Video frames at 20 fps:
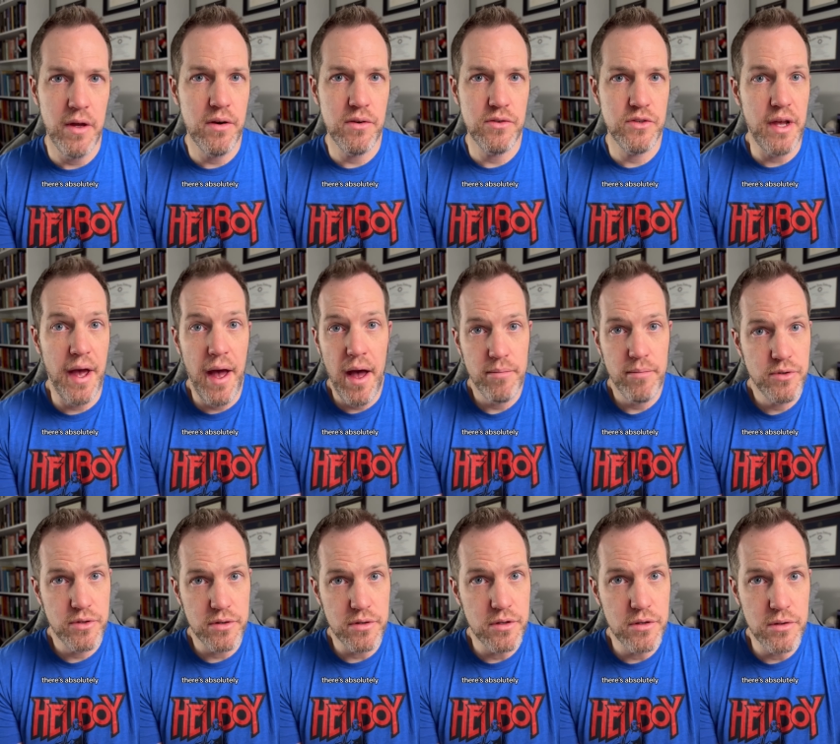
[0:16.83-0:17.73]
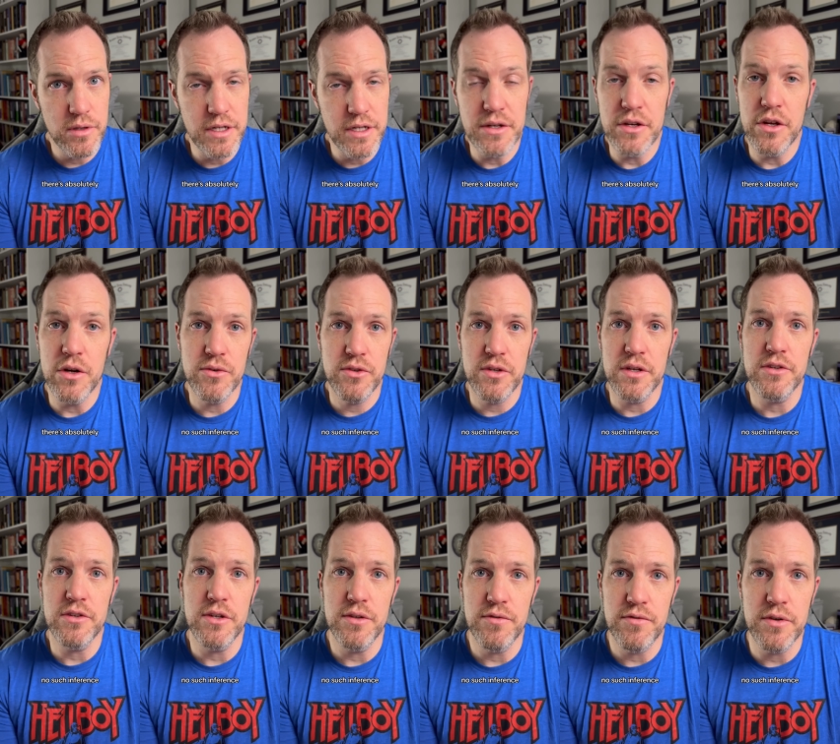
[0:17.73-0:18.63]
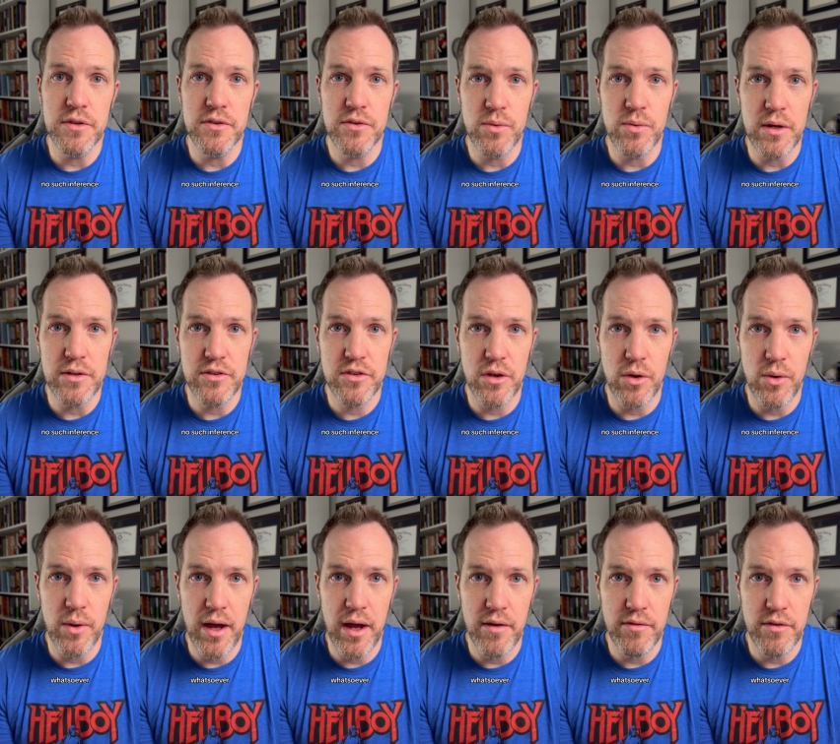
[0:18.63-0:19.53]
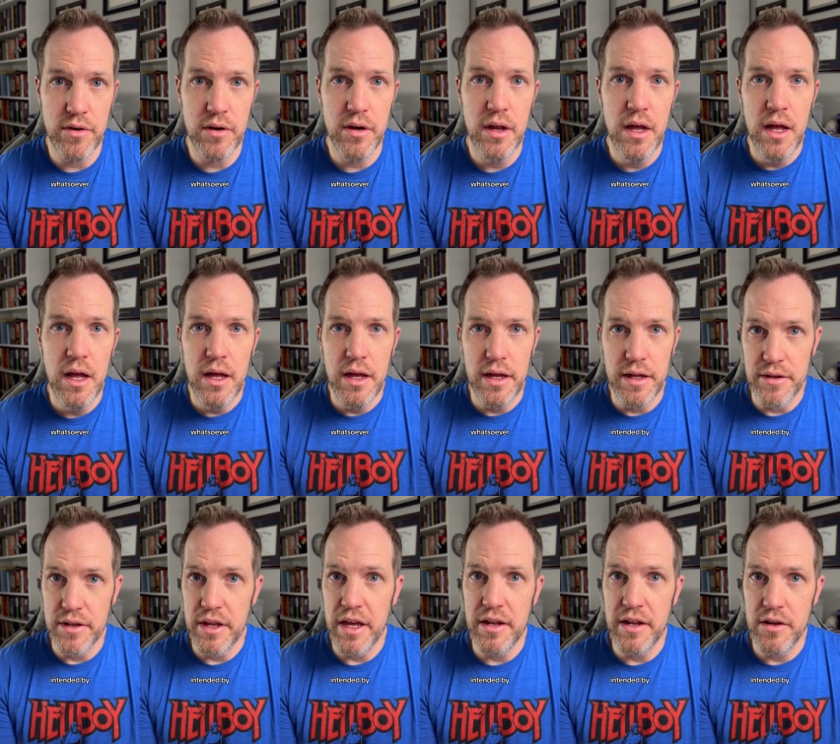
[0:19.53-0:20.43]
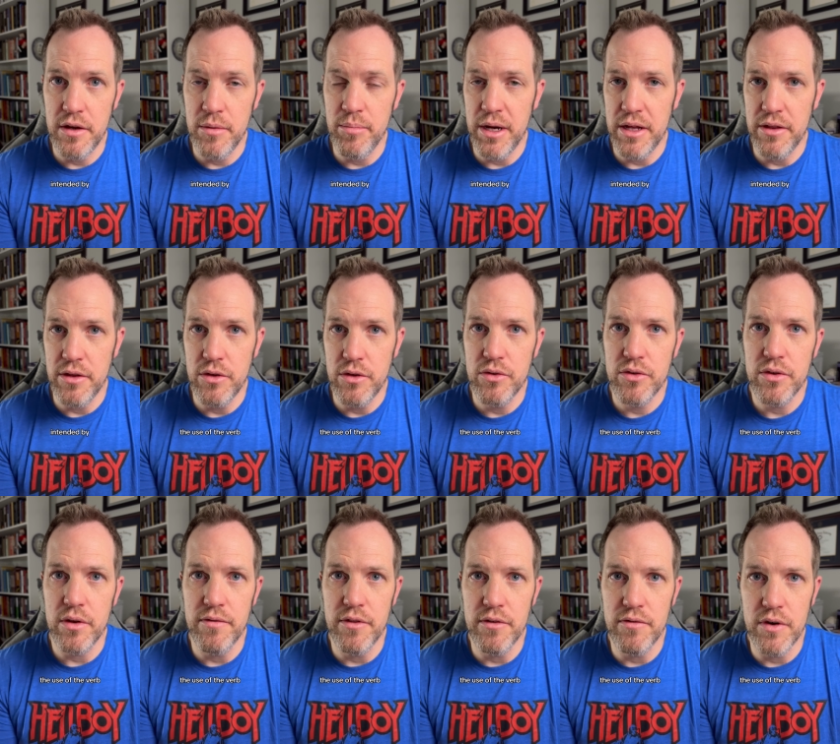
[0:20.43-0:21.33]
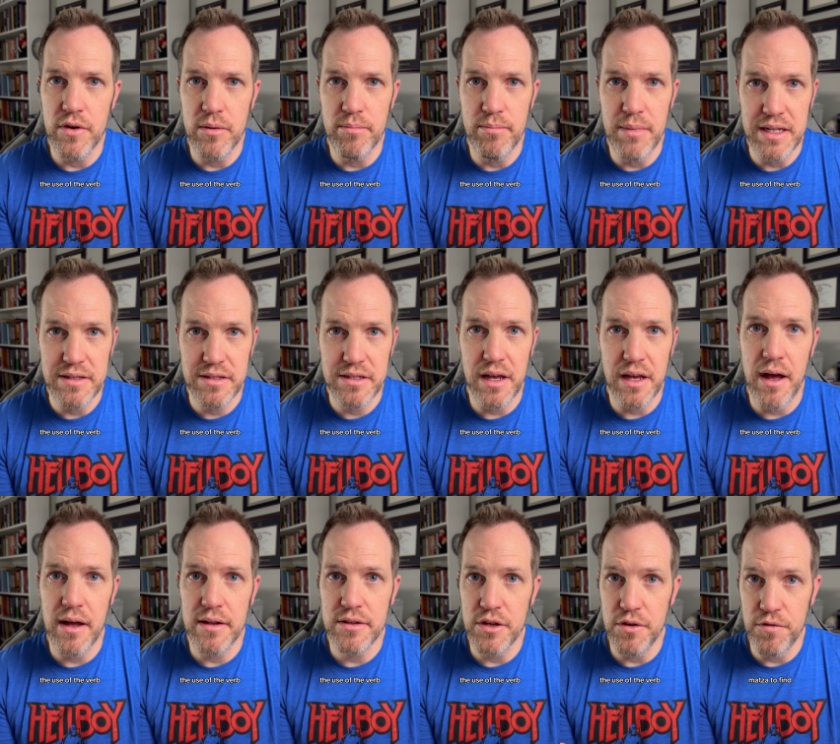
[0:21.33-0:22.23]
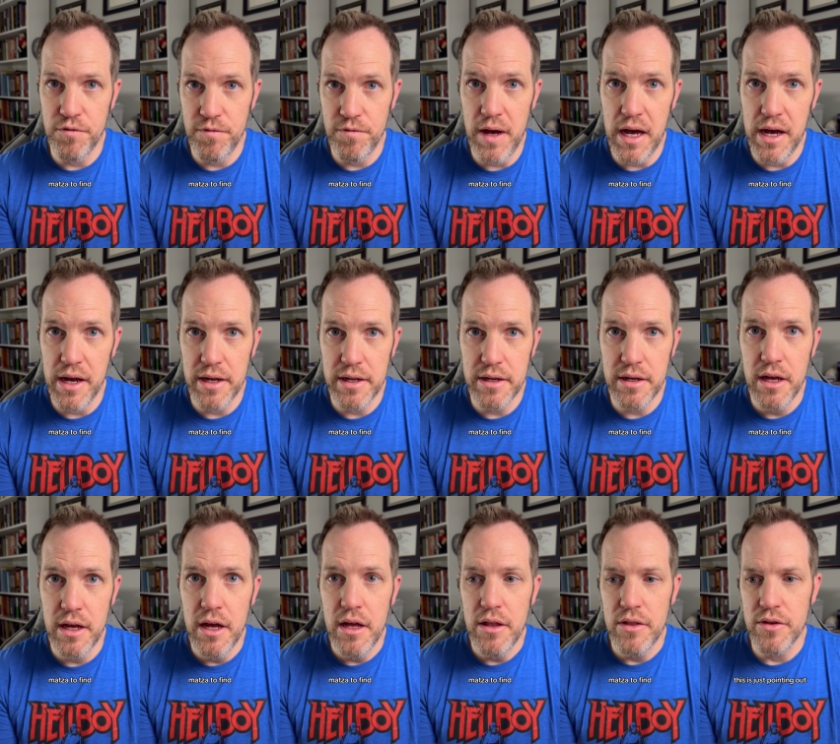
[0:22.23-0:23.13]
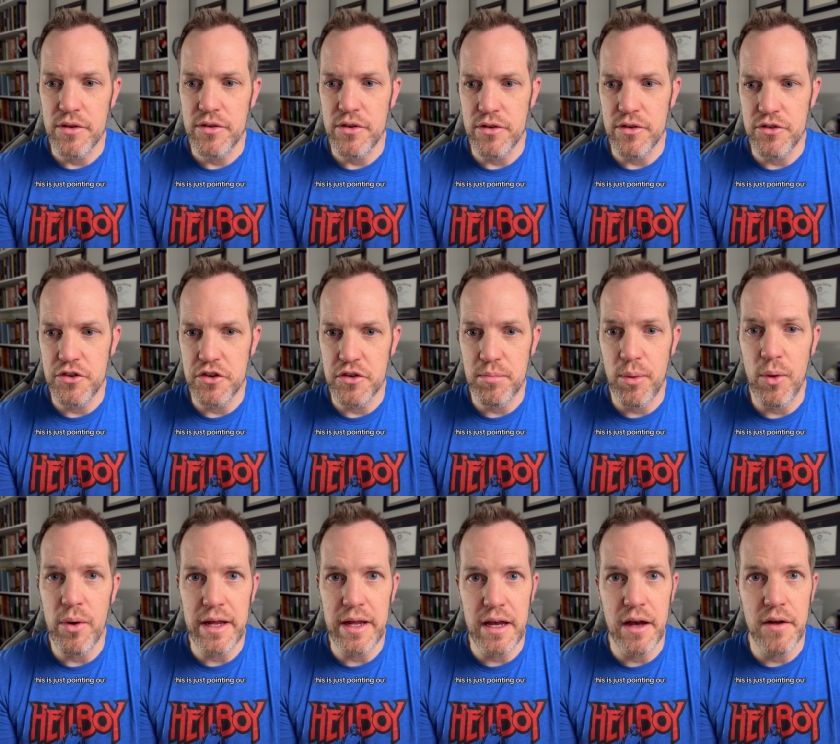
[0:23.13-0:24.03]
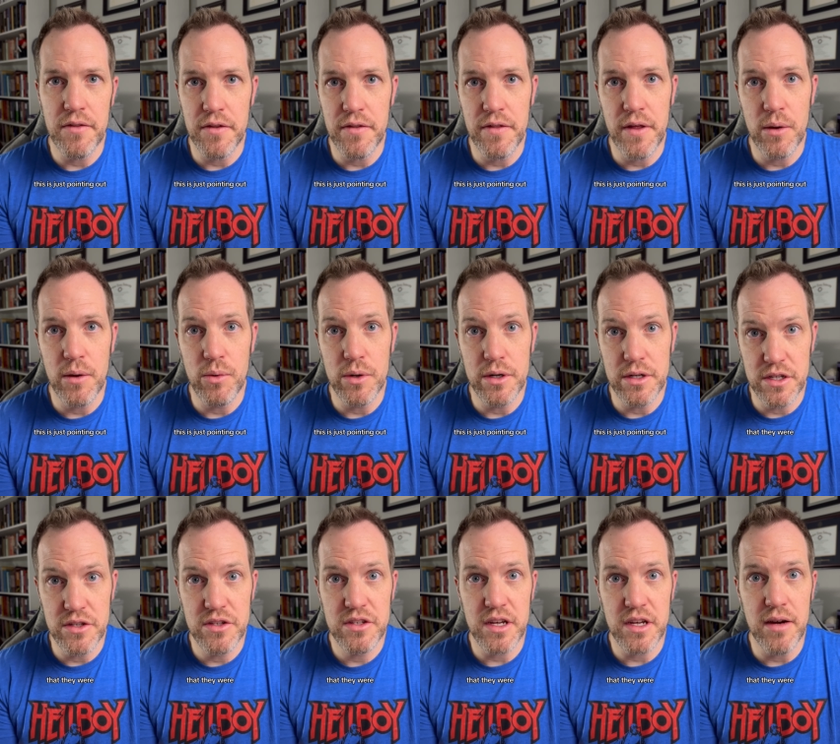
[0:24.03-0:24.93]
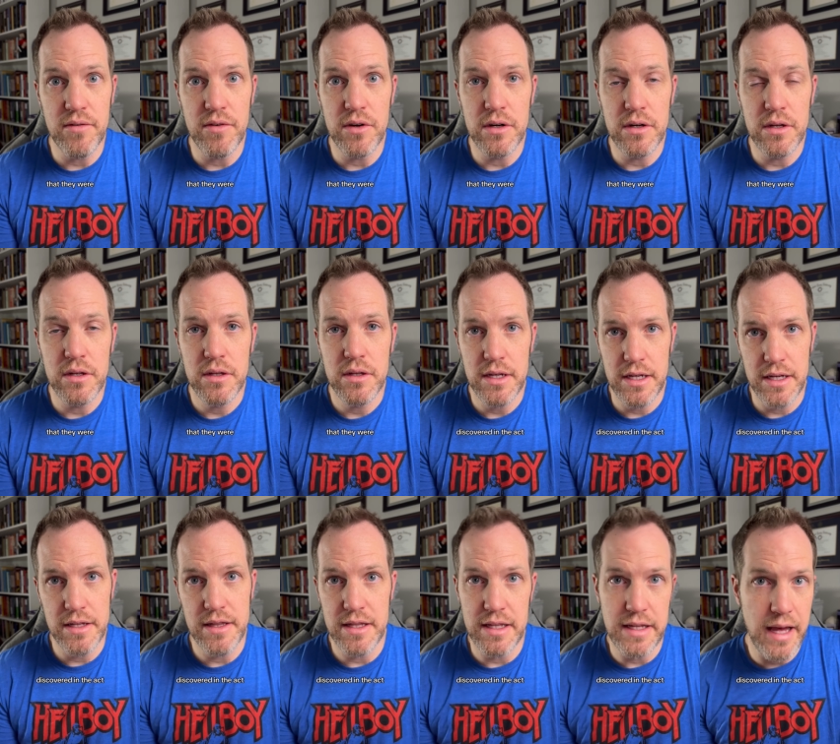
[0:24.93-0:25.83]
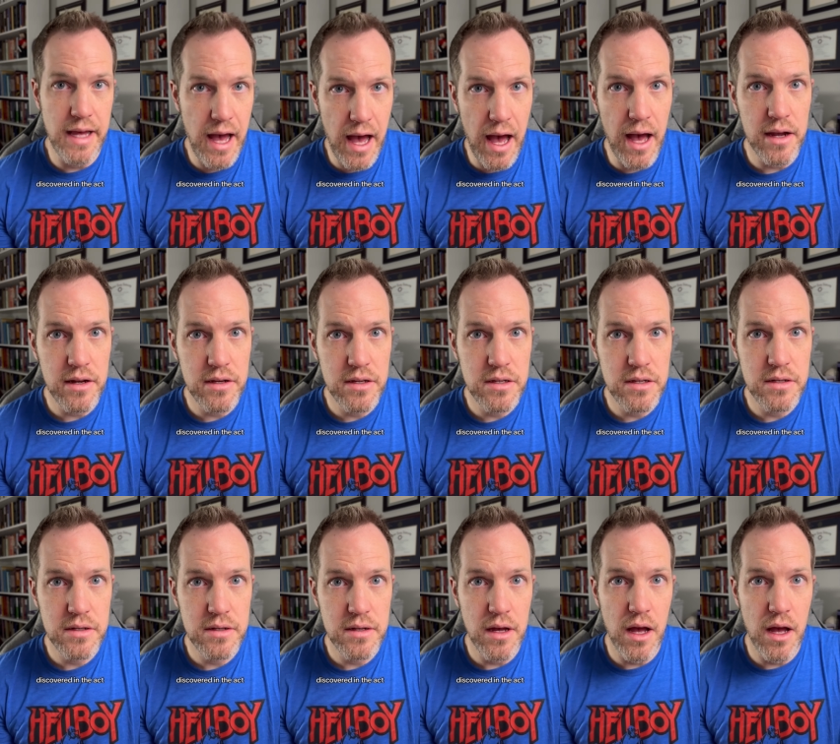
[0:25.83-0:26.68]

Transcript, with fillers: There's absolutely no such inference whatsoever intended by the use of the verb matzah to find. This is just pointing out that they were discovered in the act.